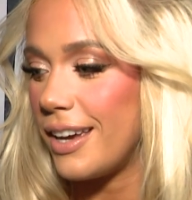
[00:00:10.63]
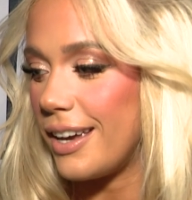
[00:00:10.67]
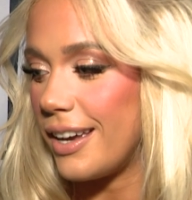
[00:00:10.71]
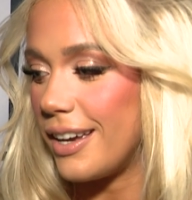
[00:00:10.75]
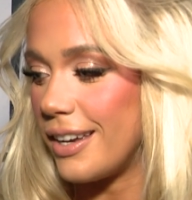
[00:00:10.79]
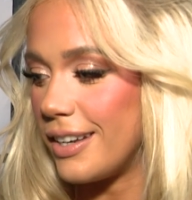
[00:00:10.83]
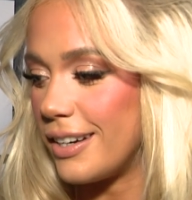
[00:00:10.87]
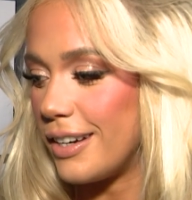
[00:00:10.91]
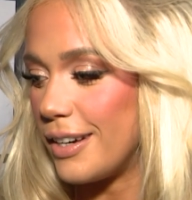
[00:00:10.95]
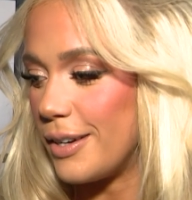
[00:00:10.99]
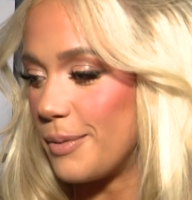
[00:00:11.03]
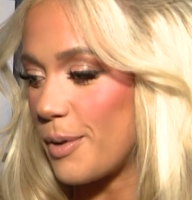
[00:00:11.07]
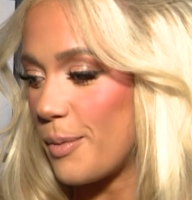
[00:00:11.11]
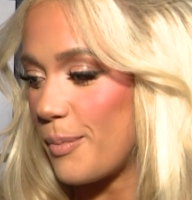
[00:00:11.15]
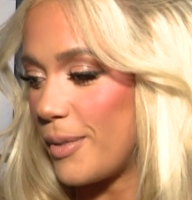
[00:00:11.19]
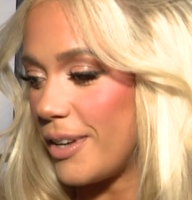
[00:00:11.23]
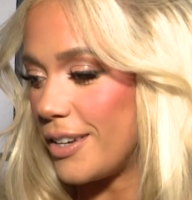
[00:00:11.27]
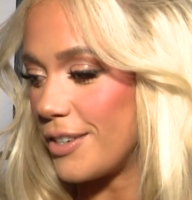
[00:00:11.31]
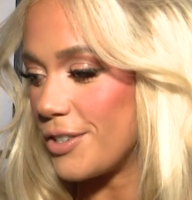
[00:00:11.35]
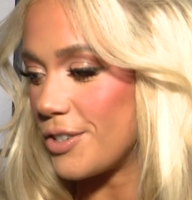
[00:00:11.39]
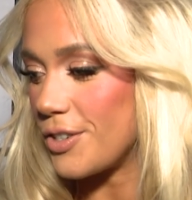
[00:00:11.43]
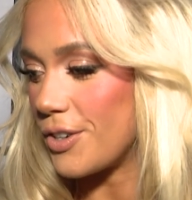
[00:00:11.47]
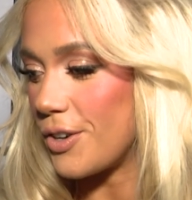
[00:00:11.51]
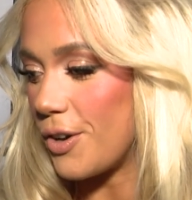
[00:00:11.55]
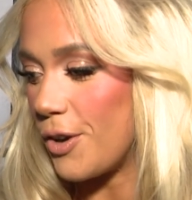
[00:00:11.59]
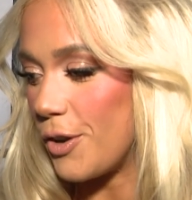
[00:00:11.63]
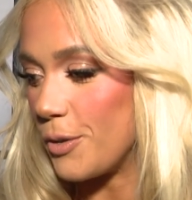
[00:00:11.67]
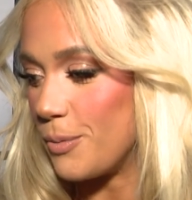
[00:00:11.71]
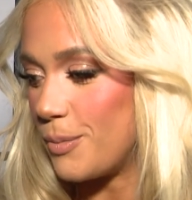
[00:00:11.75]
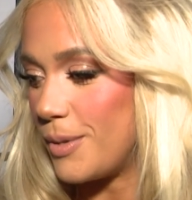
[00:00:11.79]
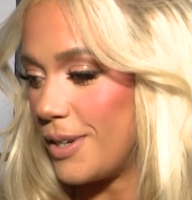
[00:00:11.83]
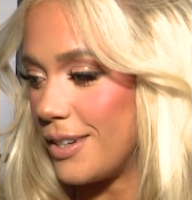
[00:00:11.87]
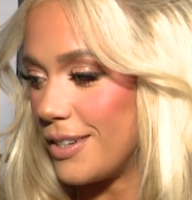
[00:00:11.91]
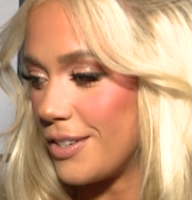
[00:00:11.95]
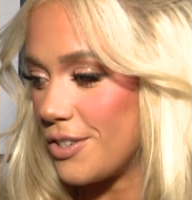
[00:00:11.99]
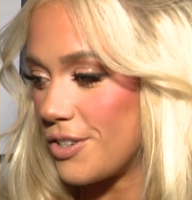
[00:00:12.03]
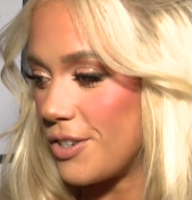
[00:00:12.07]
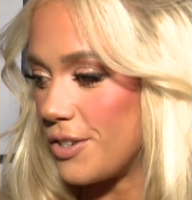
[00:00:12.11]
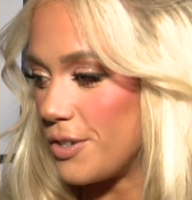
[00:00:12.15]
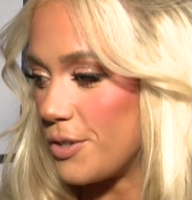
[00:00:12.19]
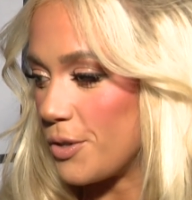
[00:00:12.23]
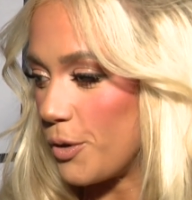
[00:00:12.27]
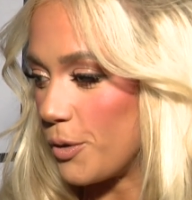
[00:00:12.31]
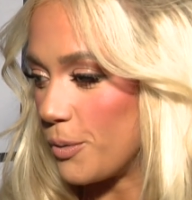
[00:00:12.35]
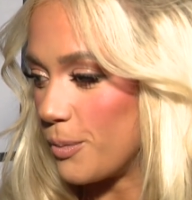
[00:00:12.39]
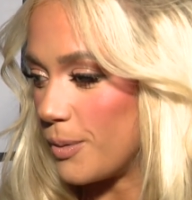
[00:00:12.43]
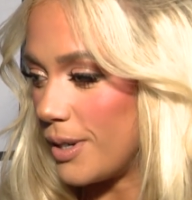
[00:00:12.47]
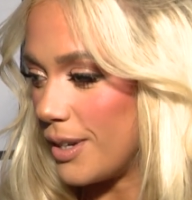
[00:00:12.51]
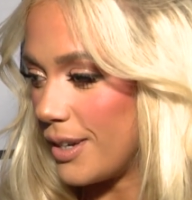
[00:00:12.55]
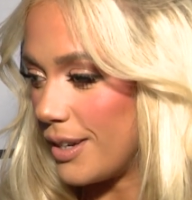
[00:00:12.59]
and uh, my manager called me and she
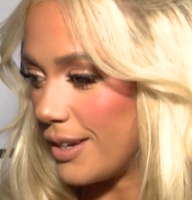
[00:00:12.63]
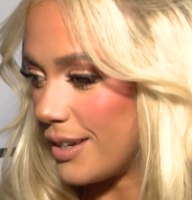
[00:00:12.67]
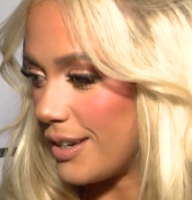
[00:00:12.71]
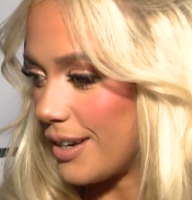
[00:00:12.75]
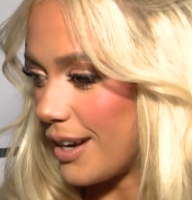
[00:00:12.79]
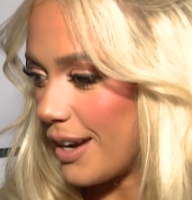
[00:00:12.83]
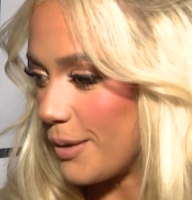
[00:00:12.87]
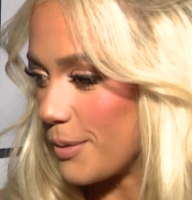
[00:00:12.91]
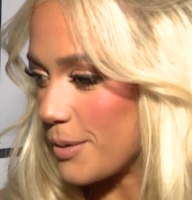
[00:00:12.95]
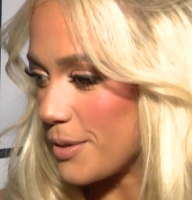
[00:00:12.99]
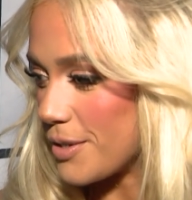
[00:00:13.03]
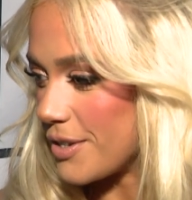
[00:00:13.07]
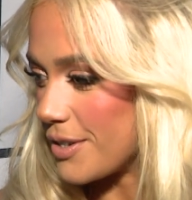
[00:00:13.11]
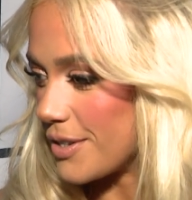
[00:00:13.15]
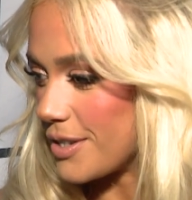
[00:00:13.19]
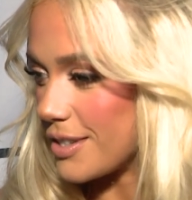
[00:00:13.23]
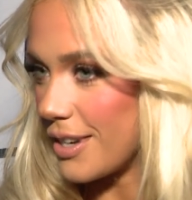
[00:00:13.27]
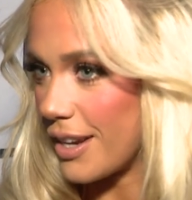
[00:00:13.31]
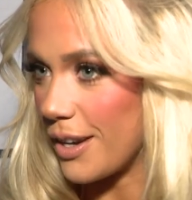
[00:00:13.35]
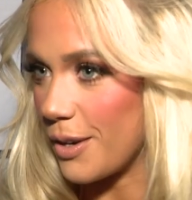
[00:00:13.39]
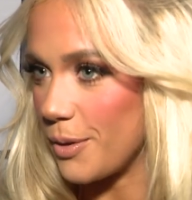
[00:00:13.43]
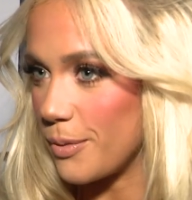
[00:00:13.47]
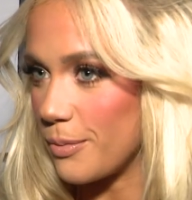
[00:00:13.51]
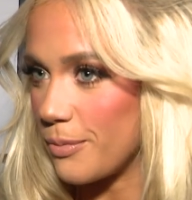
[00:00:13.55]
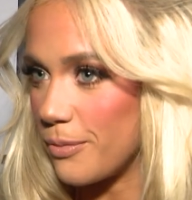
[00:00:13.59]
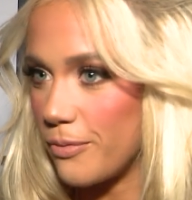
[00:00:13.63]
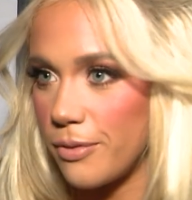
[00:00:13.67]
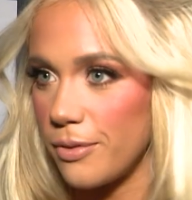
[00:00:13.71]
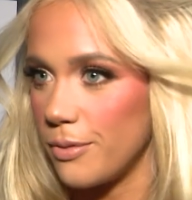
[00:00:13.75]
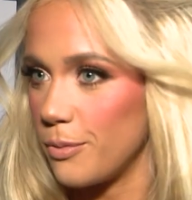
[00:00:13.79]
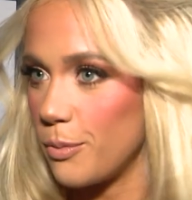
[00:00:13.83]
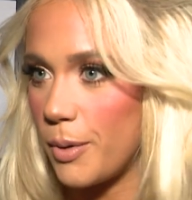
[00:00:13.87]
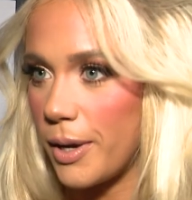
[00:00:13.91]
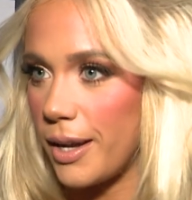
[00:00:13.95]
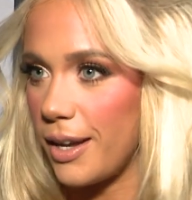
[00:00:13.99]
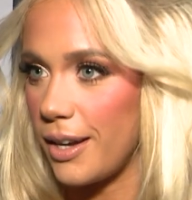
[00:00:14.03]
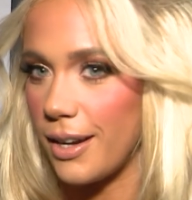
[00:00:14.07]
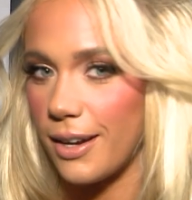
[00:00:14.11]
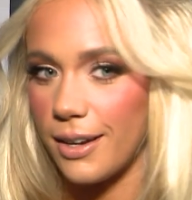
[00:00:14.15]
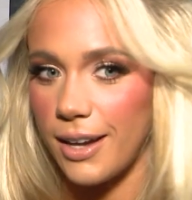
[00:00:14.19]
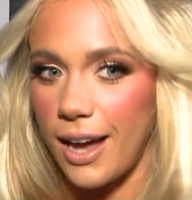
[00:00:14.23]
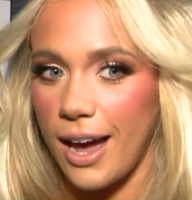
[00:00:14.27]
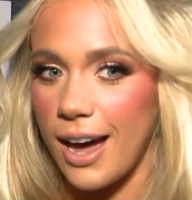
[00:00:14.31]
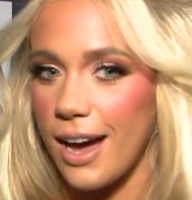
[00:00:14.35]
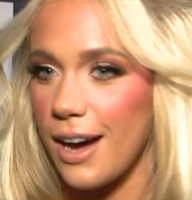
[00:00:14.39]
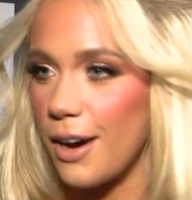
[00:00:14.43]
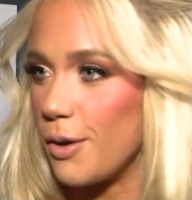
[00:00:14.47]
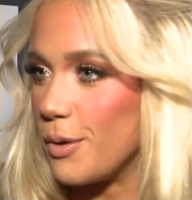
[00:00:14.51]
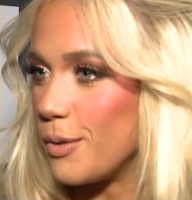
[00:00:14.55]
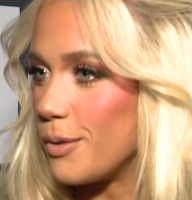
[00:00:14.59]
told me, and I was just like, "Wait,
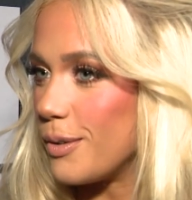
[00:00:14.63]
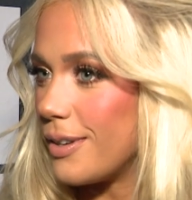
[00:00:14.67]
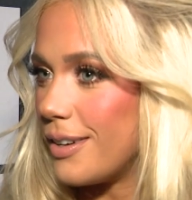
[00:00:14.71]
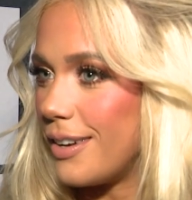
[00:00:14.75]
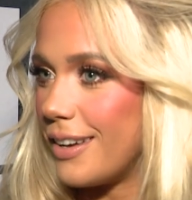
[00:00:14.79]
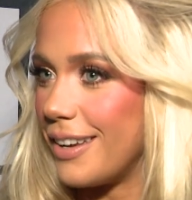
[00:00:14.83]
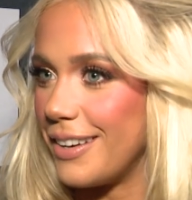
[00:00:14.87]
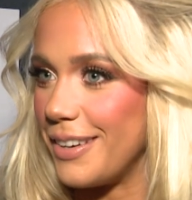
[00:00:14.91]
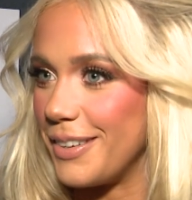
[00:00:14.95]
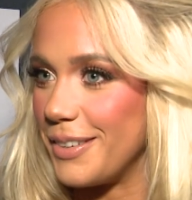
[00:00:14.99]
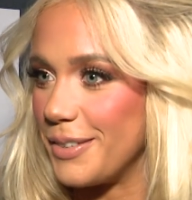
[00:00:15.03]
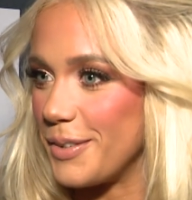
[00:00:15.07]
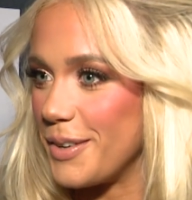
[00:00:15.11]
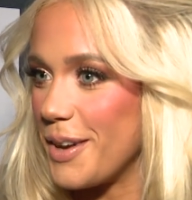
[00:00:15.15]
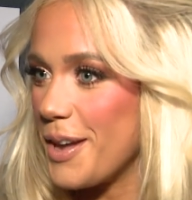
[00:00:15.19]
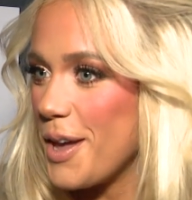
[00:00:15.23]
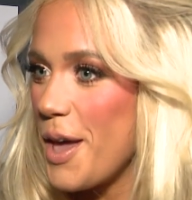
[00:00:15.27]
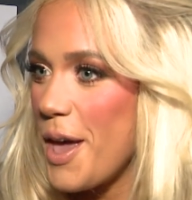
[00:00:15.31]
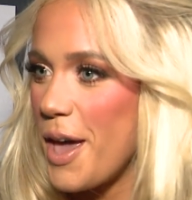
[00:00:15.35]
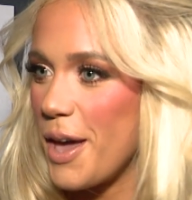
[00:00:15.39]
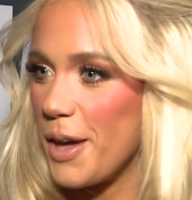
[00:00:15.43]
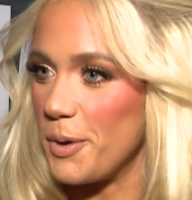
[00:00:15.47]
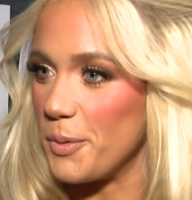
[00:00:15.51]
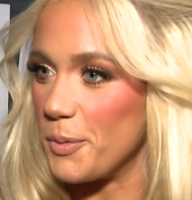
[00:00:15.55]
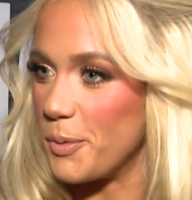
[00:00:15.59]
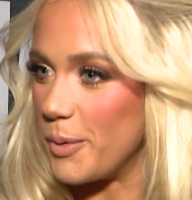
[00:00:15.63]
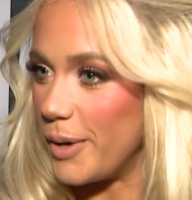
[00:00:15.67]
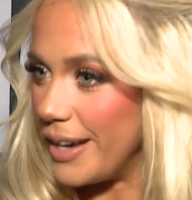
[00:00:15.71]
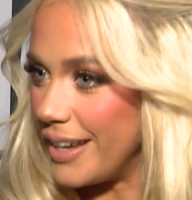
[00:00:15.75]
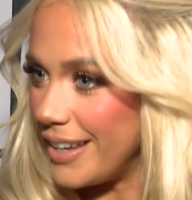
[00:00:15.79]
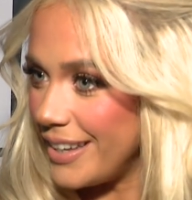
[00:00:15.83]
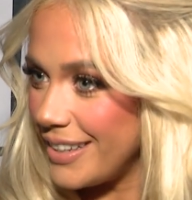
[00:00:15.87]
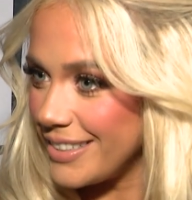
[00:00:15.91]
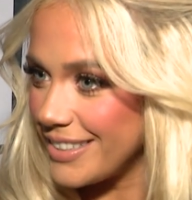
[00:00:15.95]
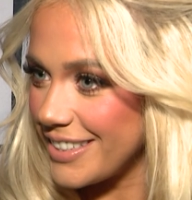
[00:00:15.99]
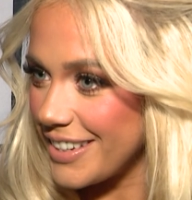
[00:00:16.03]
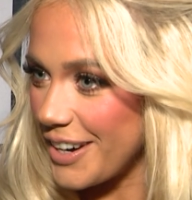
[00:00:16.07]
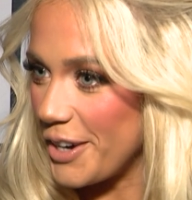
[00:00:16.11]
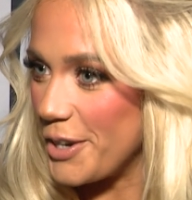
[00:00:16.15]
how? And and what?